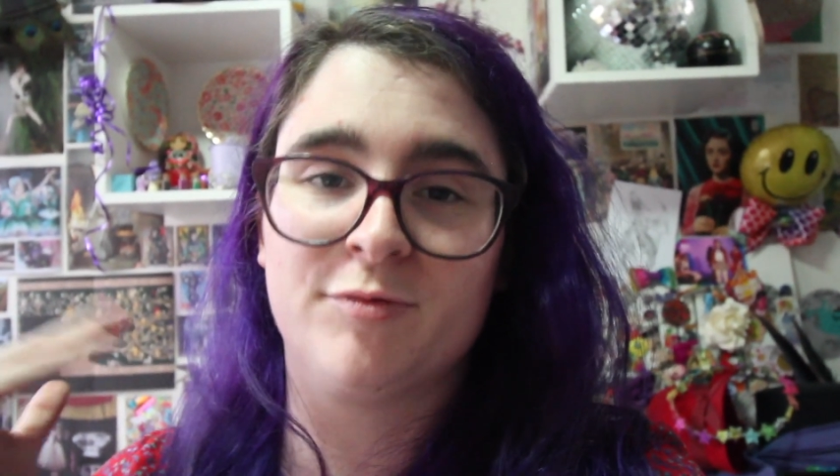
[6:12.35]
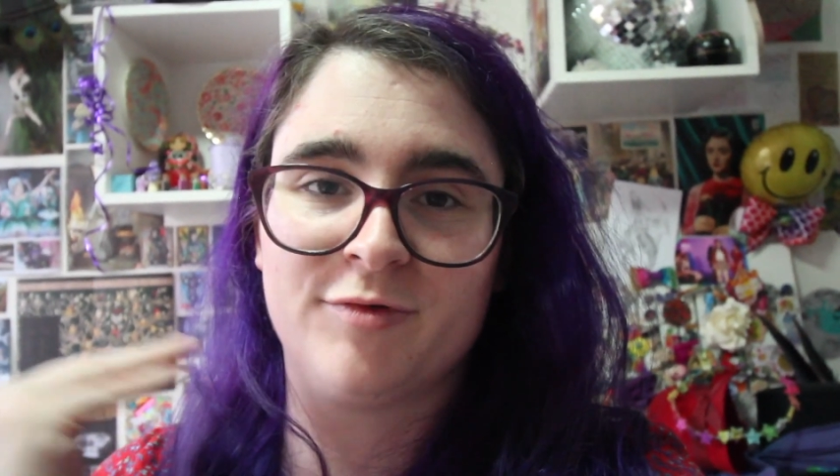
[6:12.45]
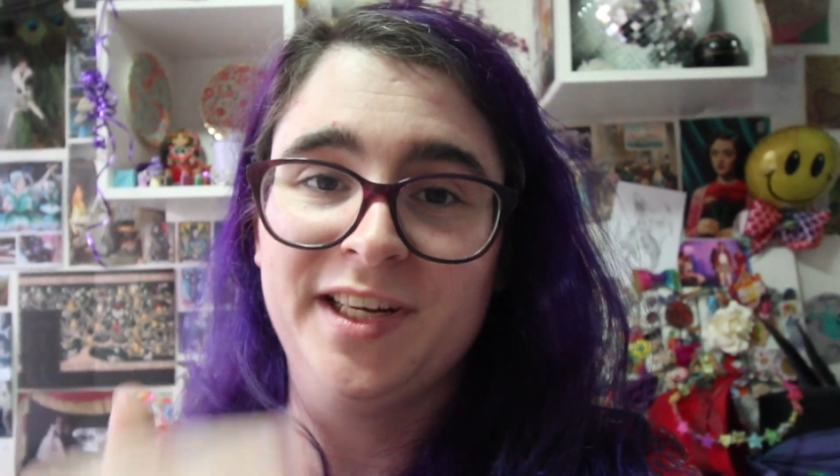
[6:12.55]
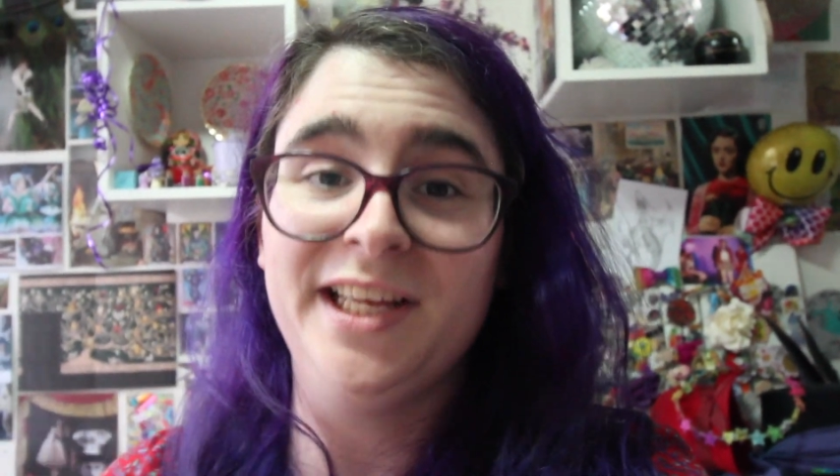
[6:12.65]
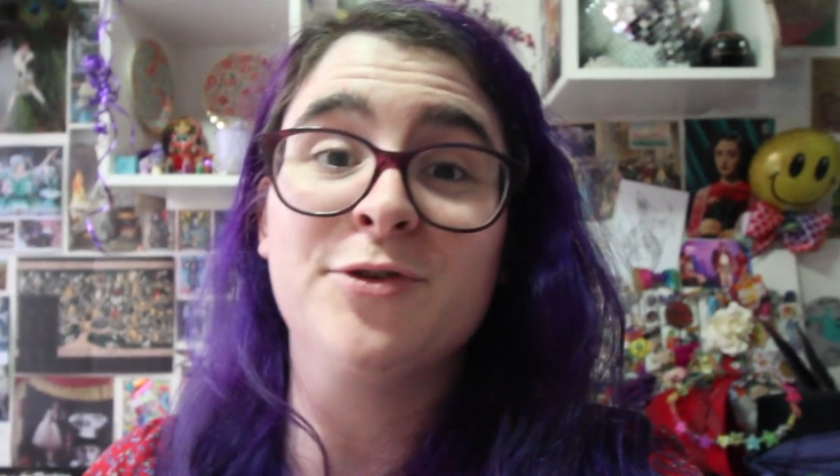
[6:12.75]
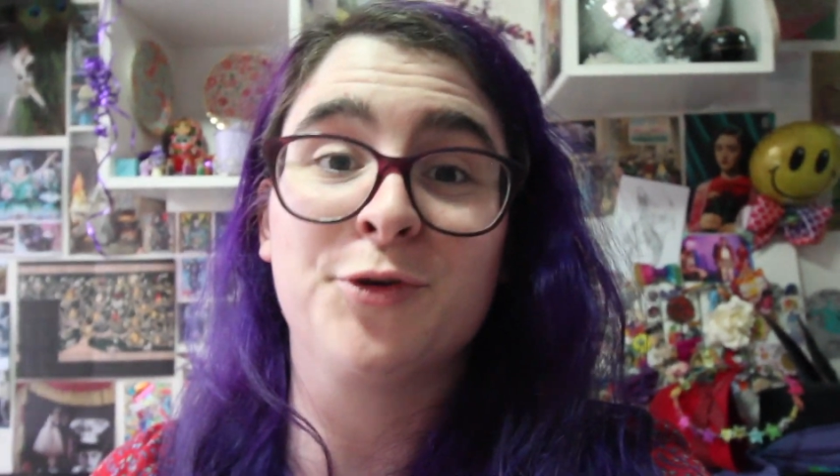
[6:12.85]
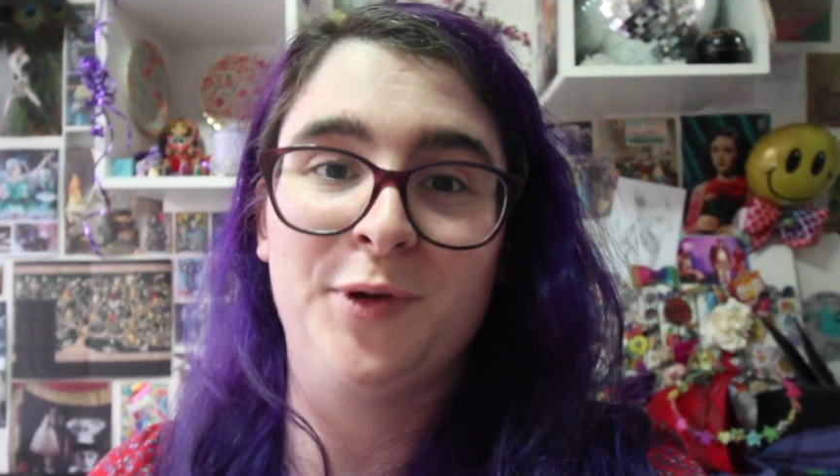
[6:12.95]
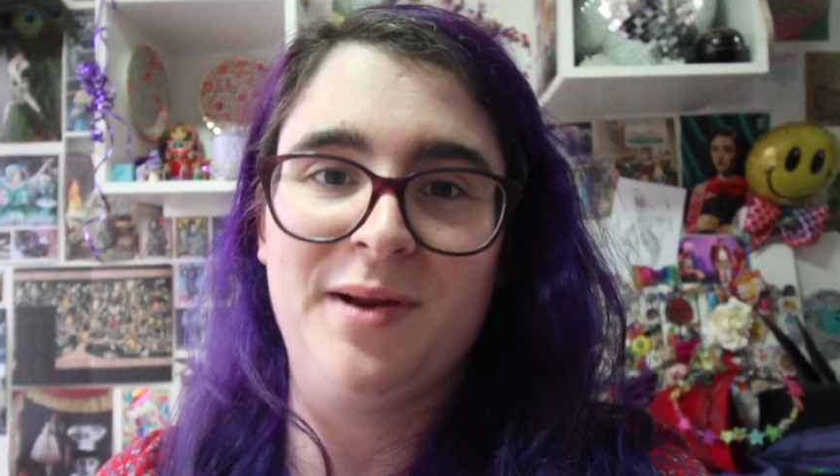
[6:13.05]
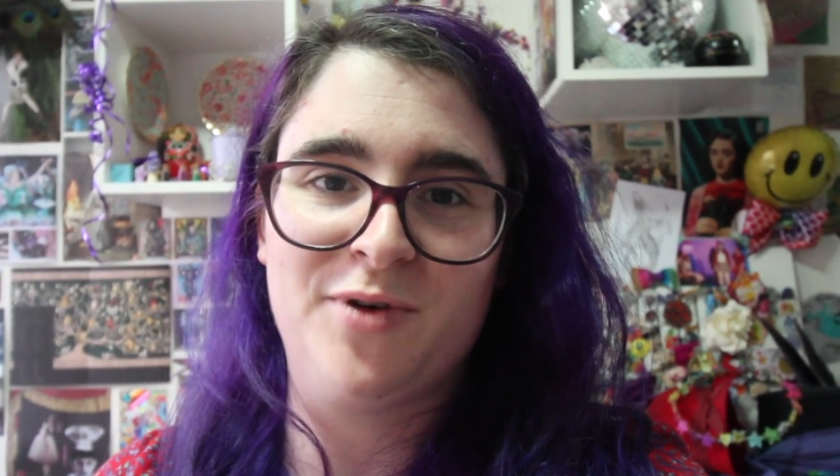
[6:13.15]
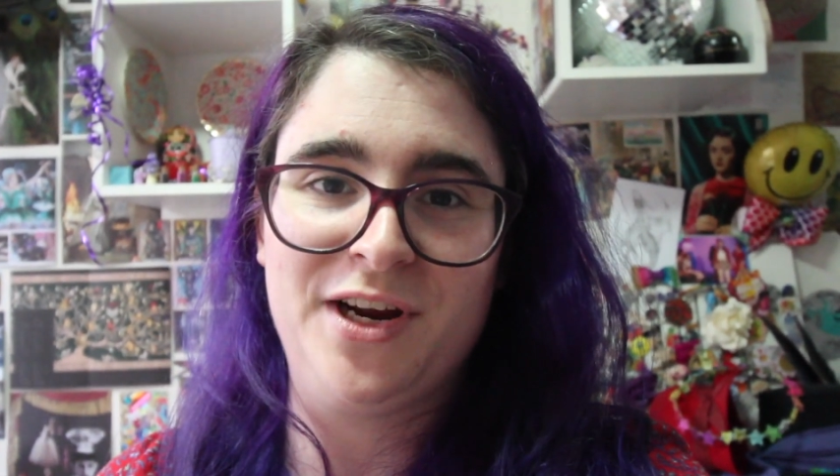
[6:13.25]
really
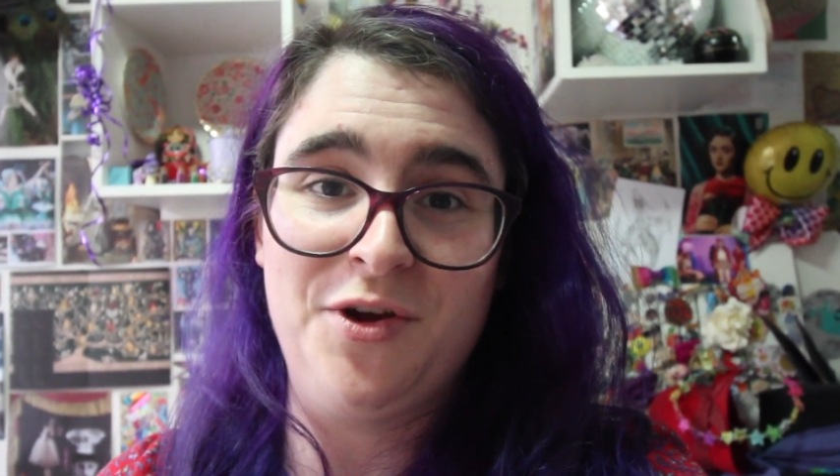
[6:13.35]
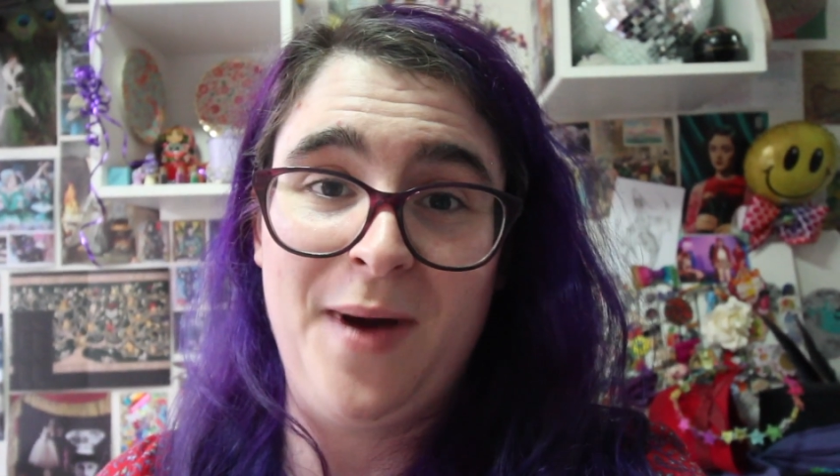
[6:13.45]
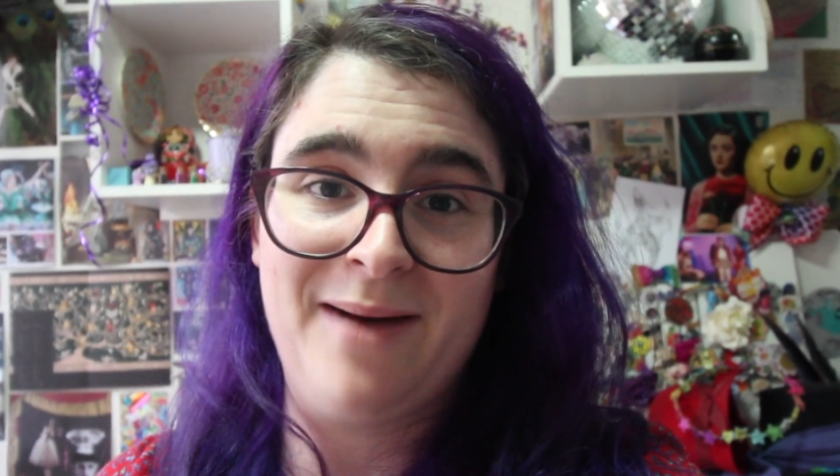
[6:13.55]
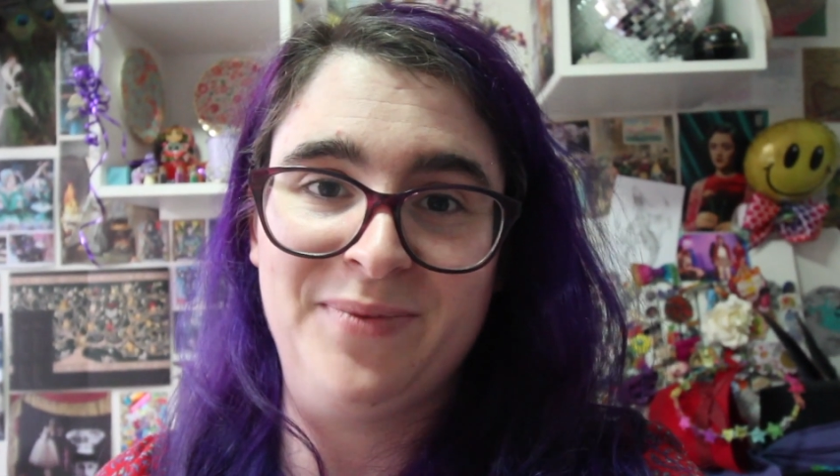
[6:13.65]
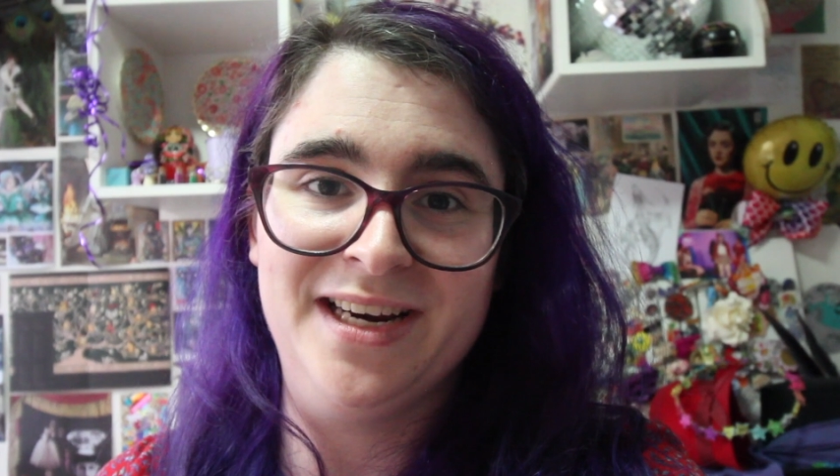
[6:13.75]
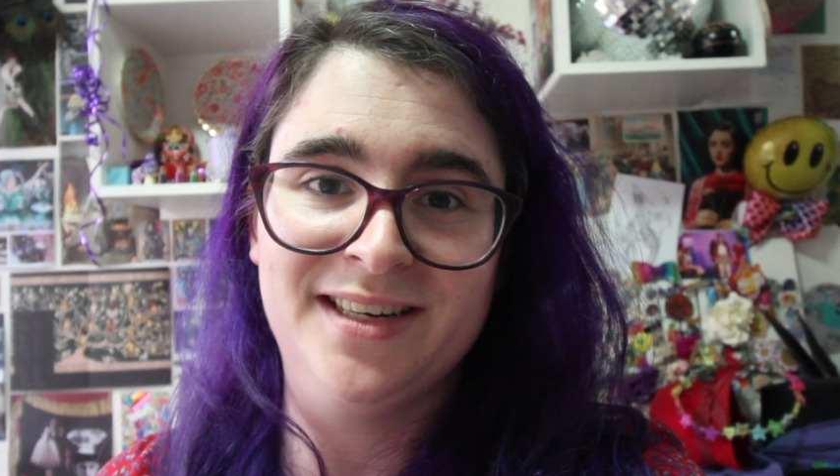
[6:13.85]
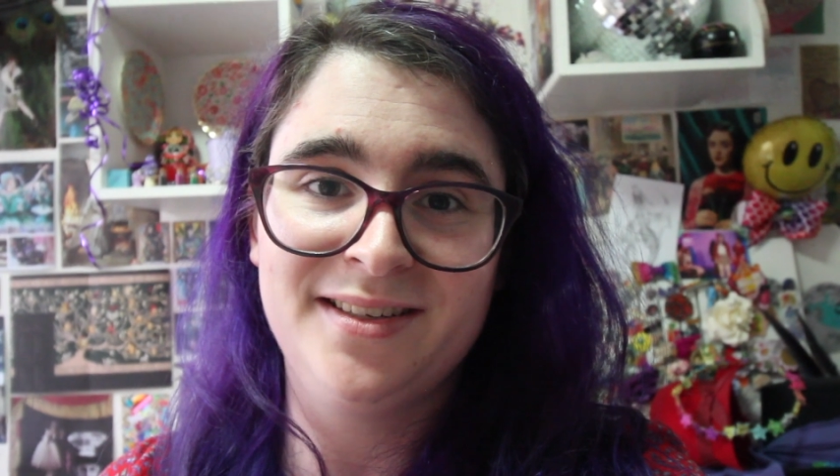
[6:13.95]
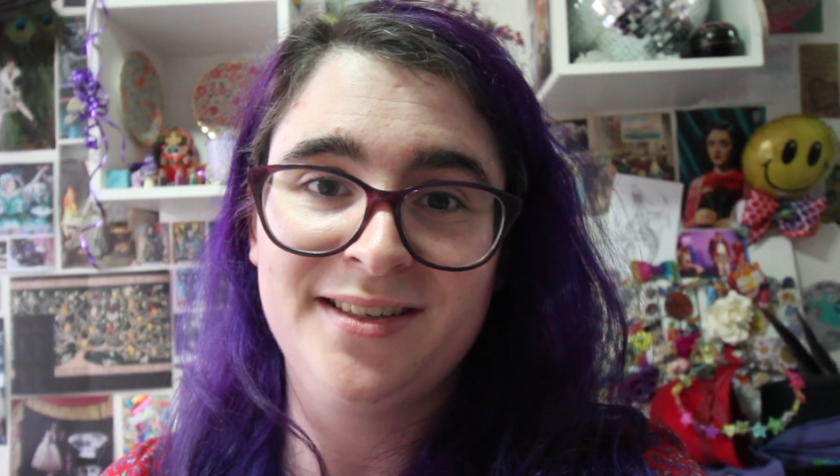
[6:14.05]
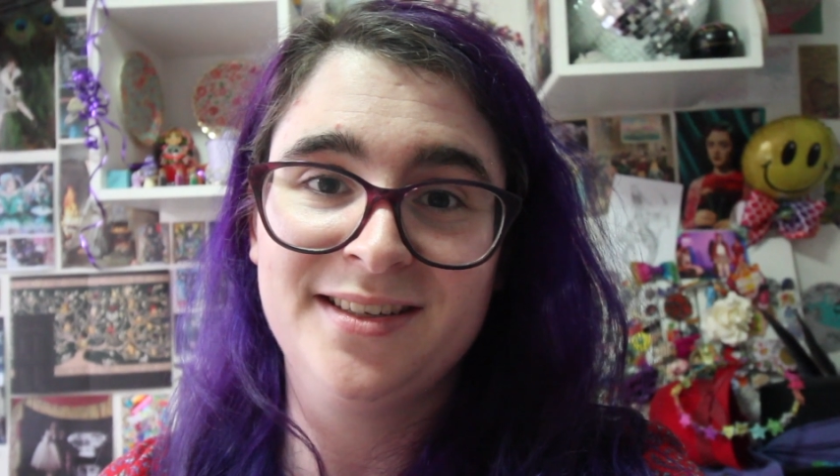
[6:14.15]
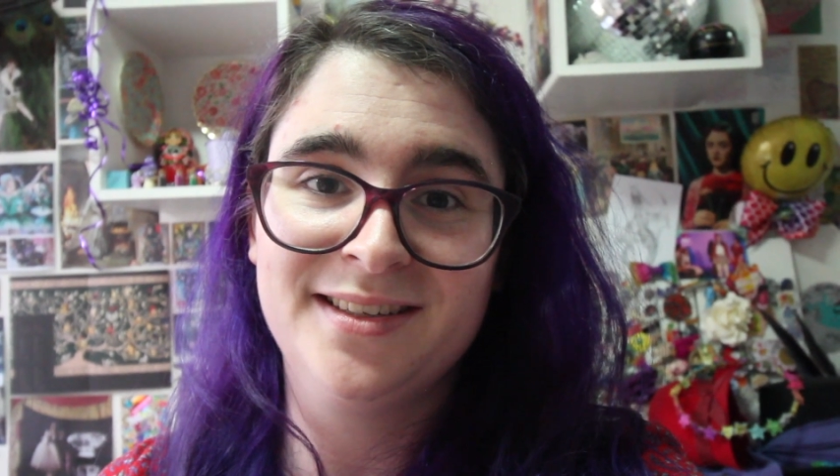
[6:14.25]
truly bring you
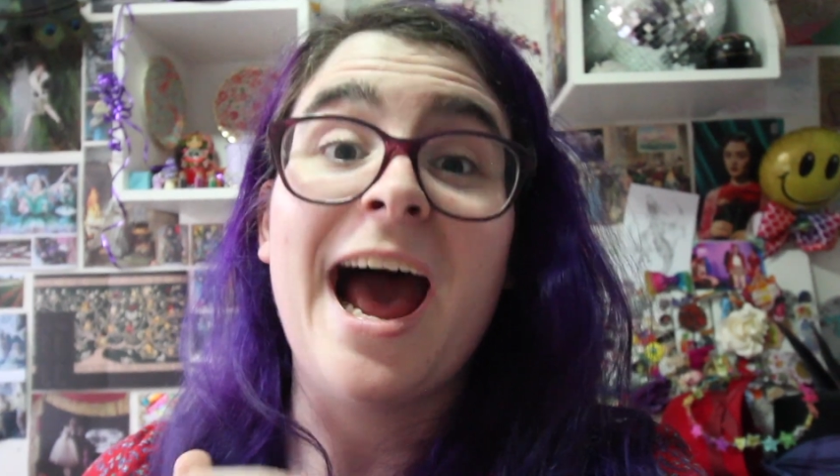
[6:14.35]
happiness.